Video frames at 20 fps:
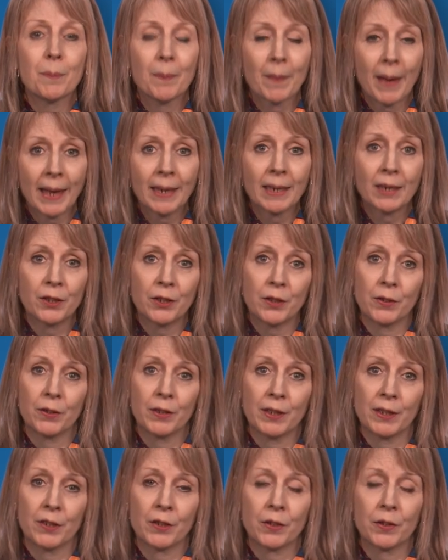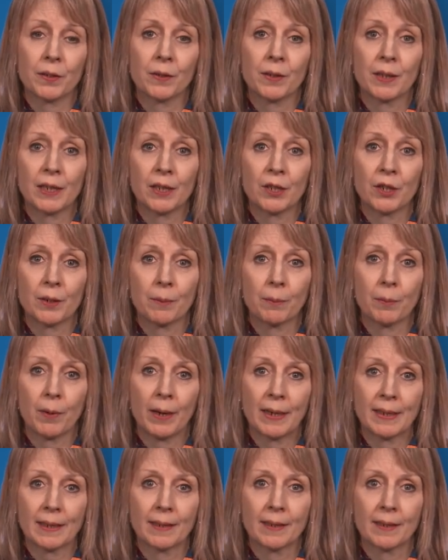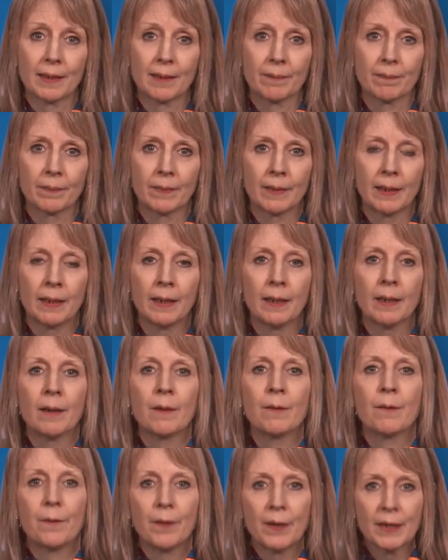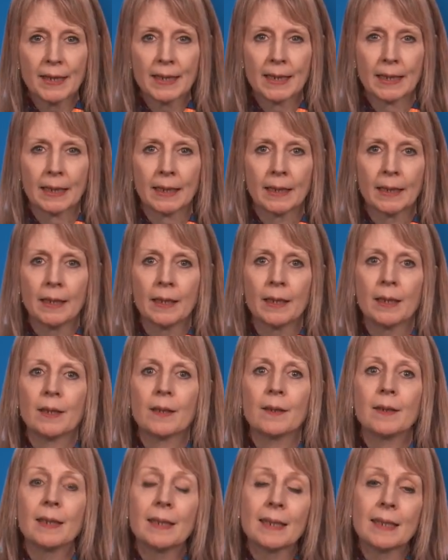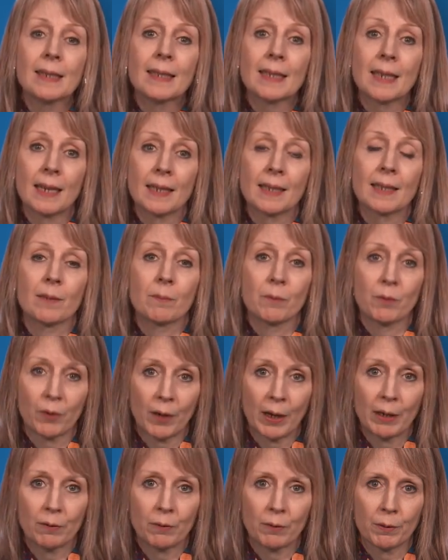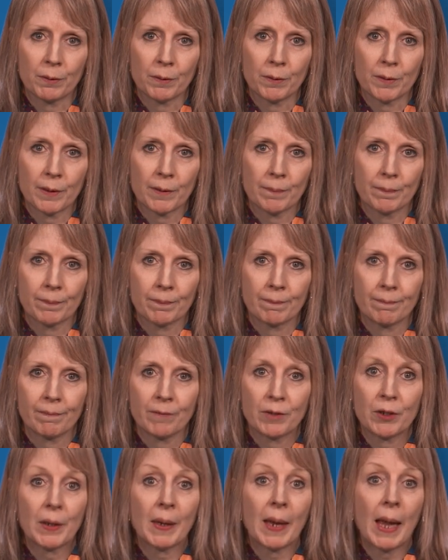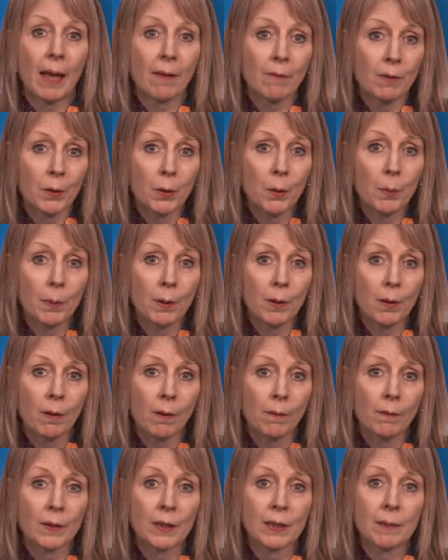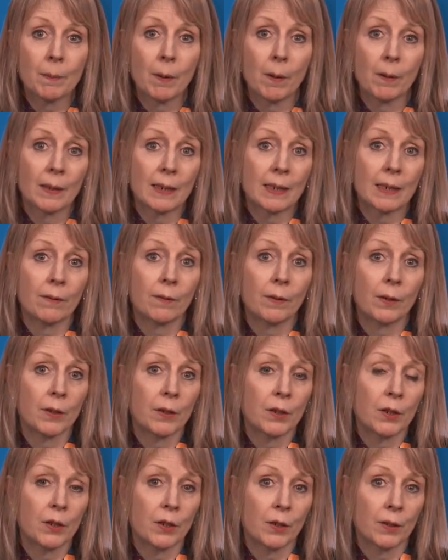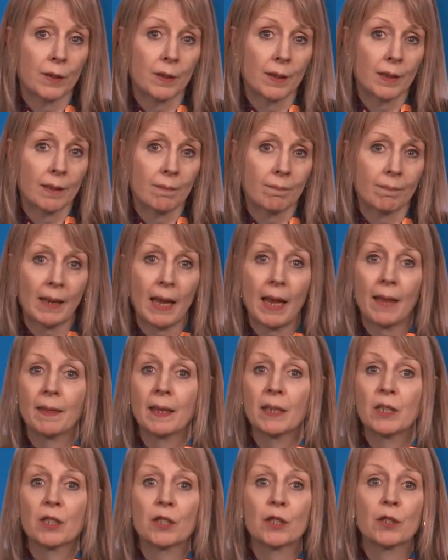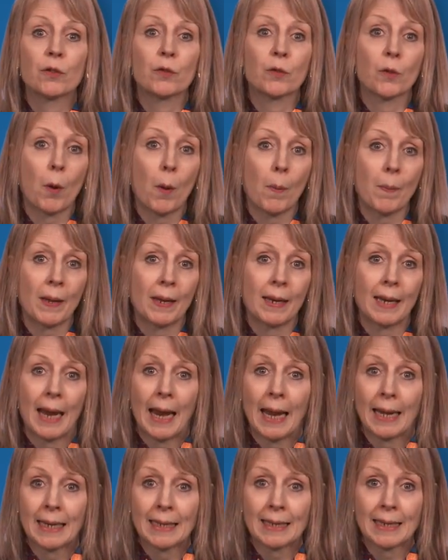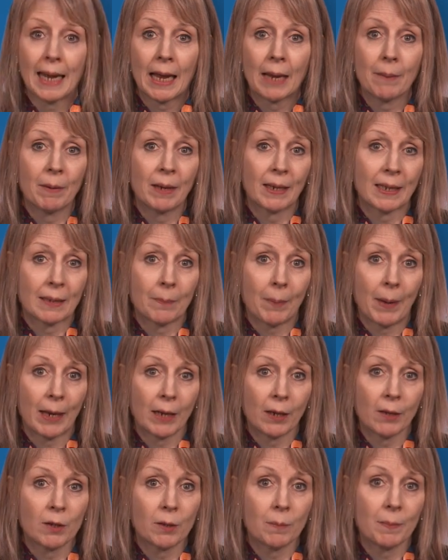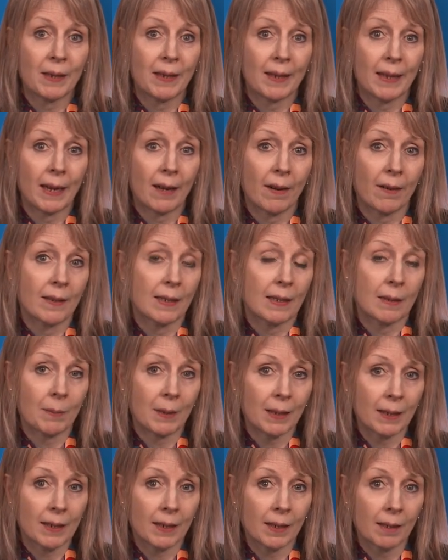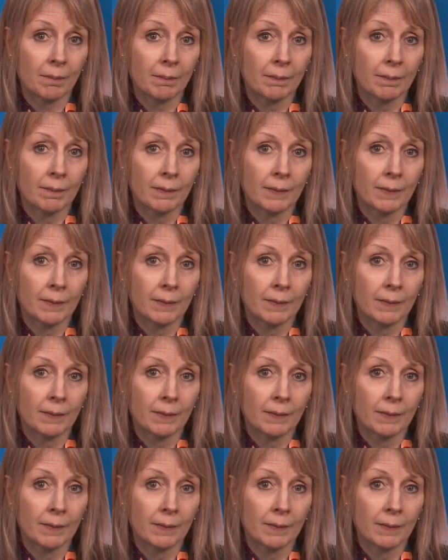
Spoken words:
manage your digital teaching presence. Firstly, you need to set some ground rules. Do you have an open office policy for your students? Can they just drop in anytime and expect you to be there and speak to them?